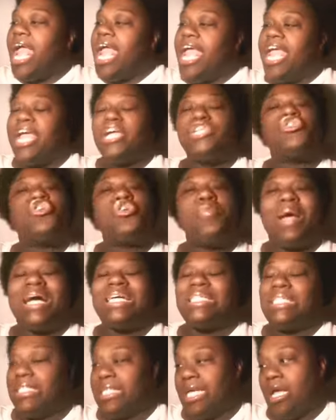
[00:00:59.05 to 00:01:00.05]
injured
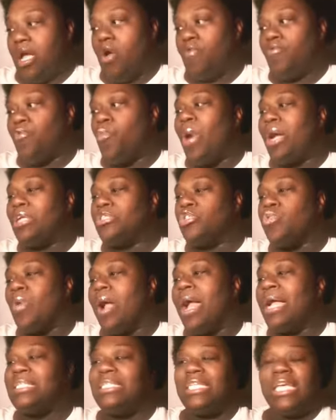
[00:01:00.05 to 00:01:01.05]
myself while
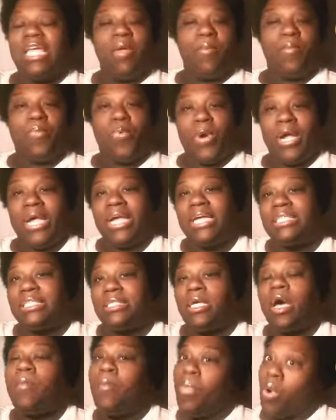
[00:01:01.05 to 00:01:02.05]
trying to impress
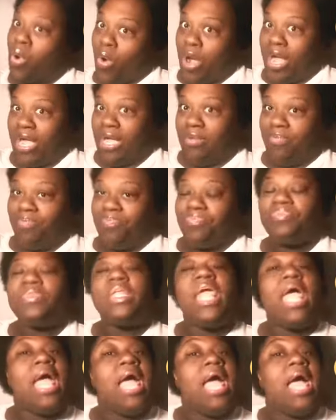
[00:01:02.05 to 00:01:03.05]
a boy.
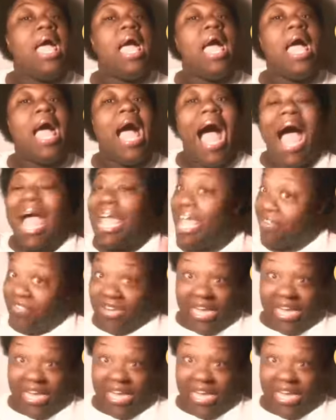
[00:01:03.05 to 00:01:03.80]
I have